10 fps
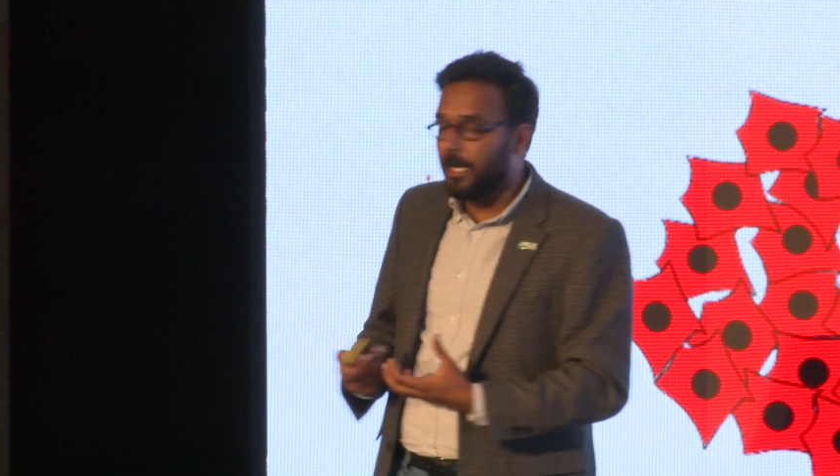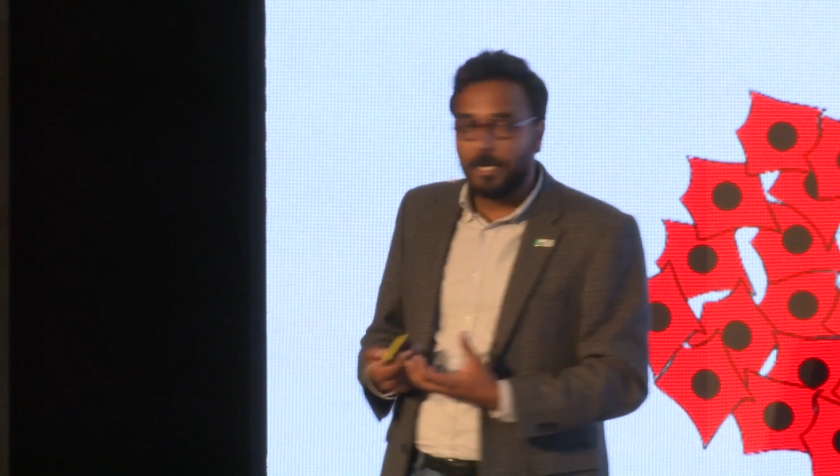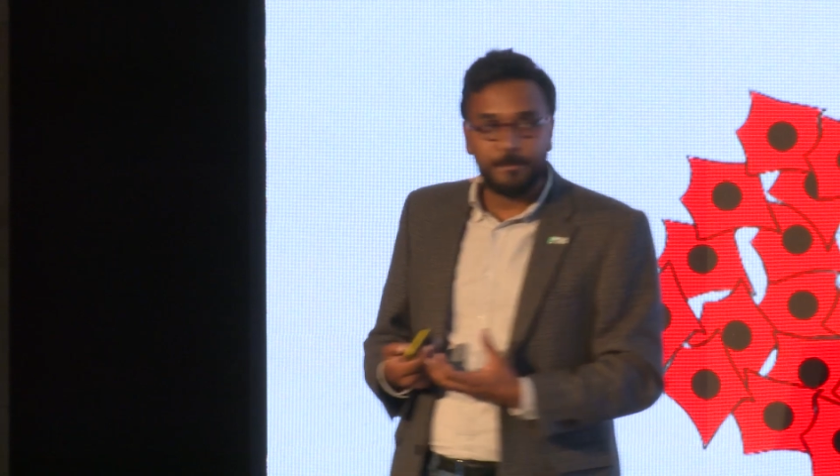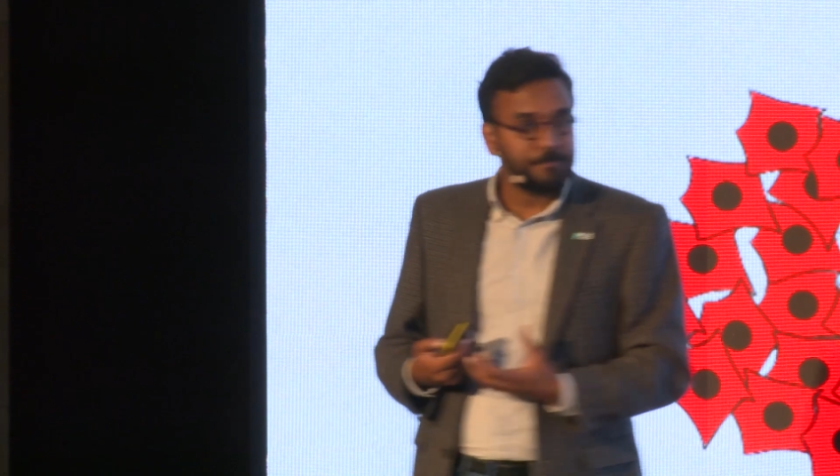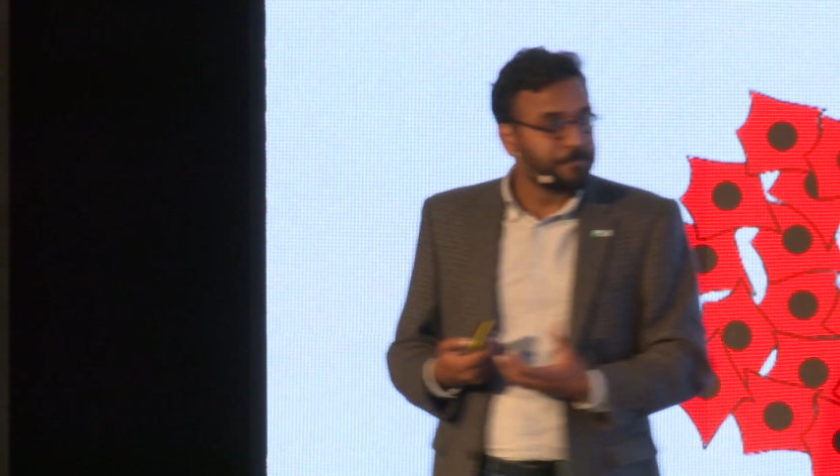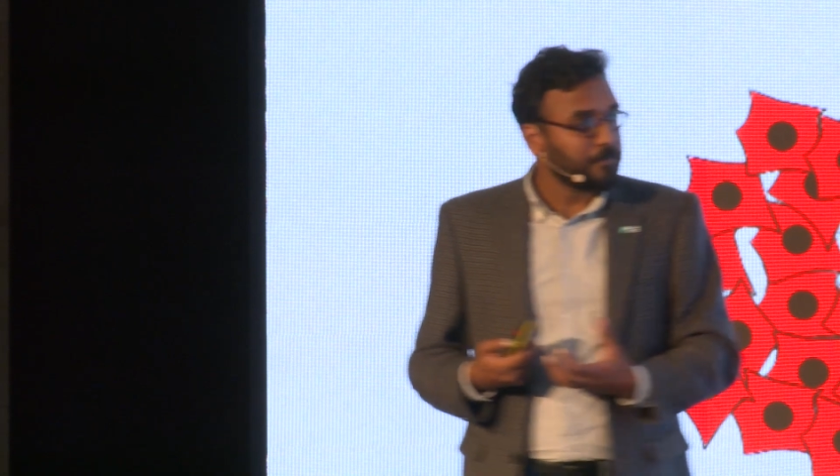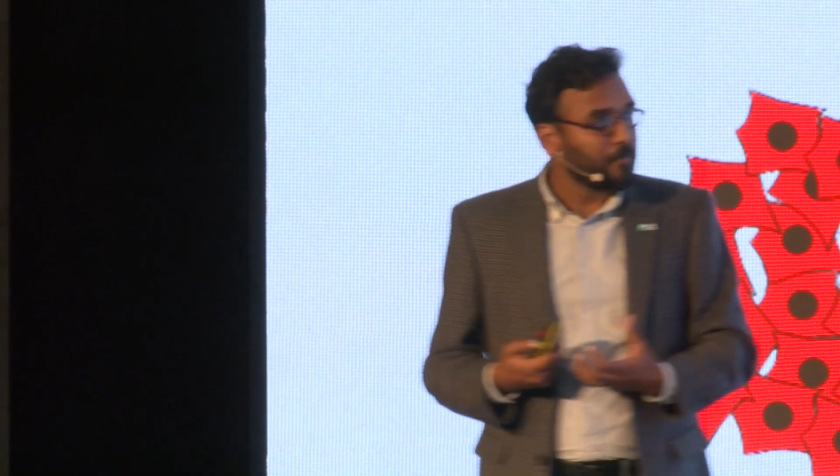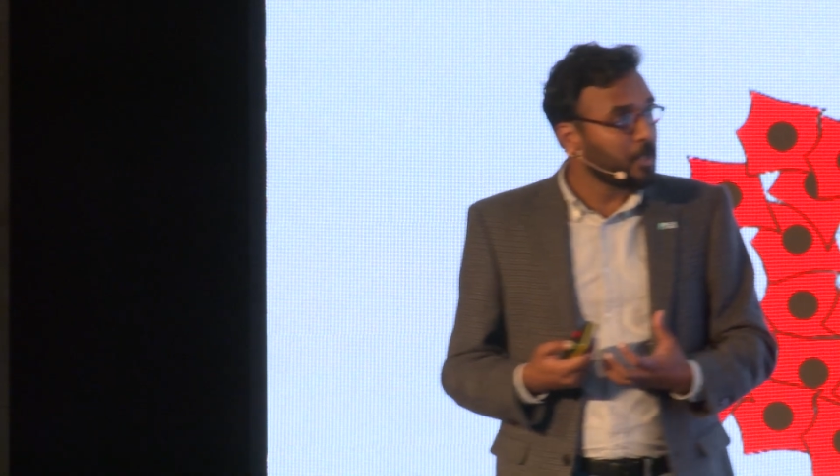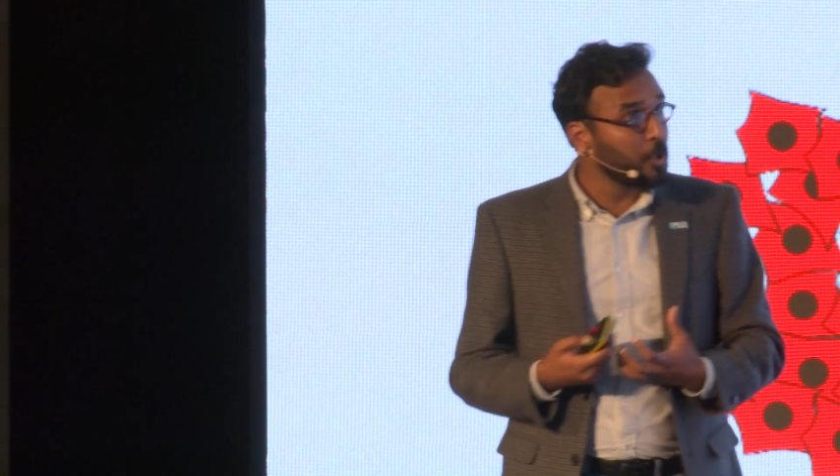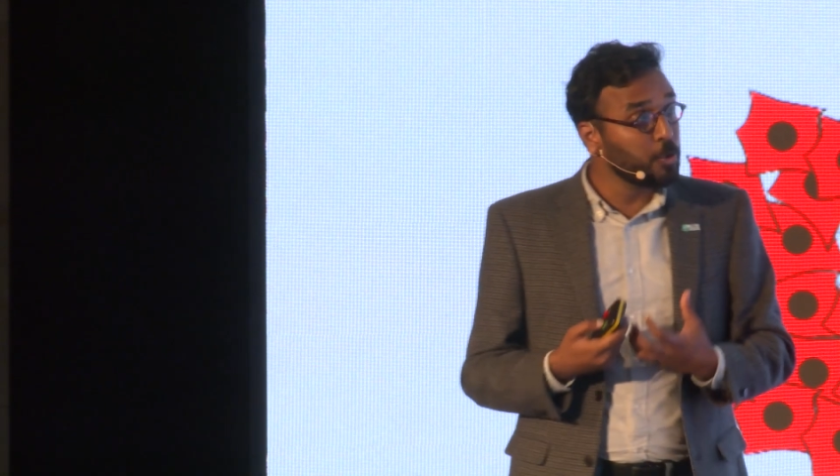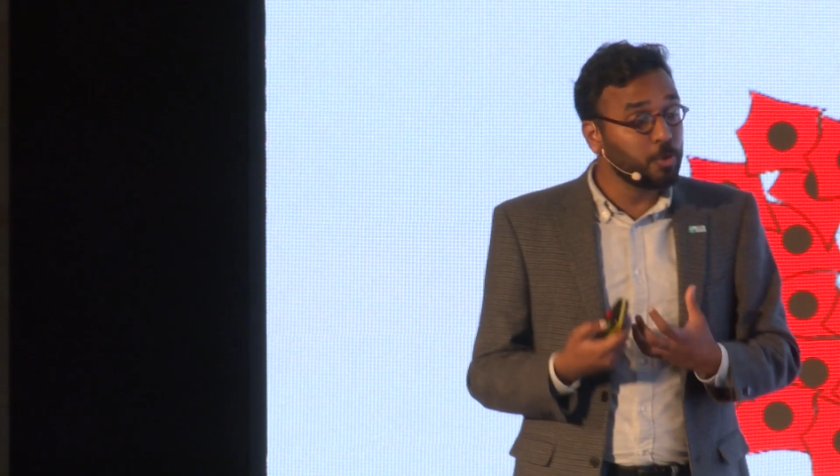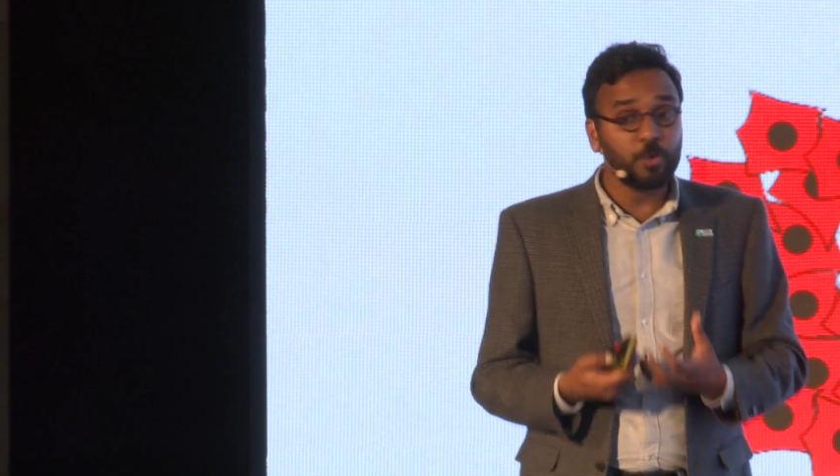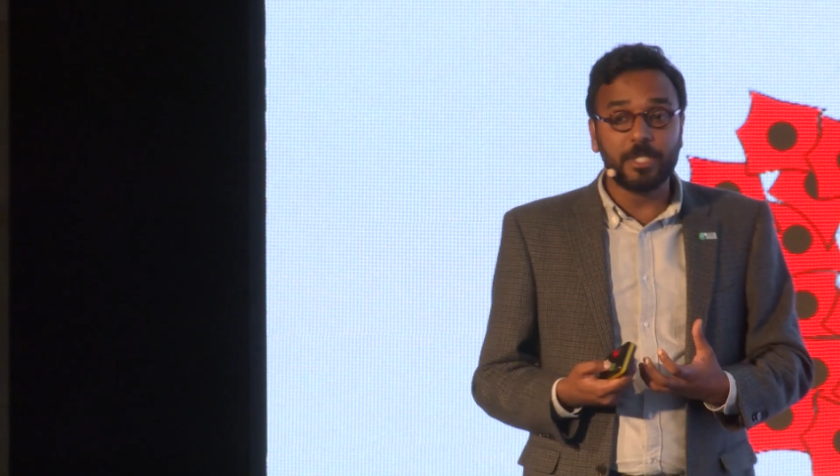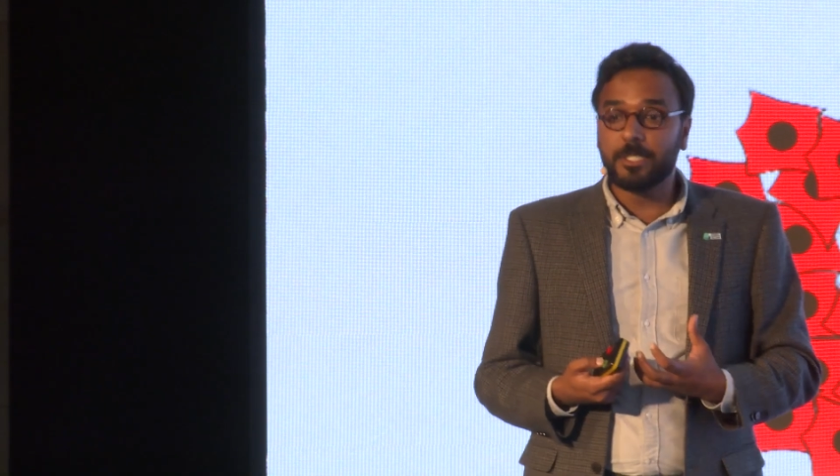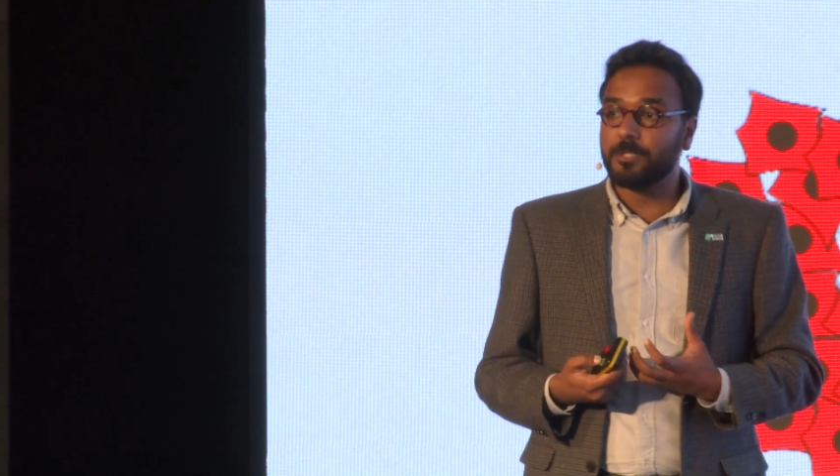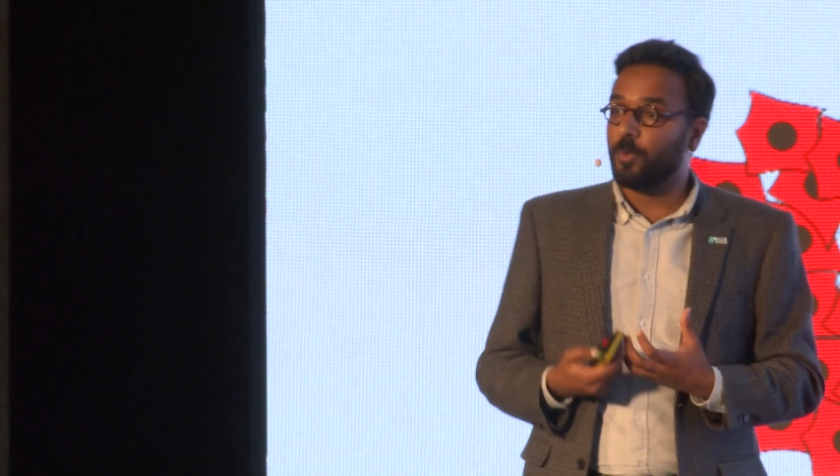And to do this,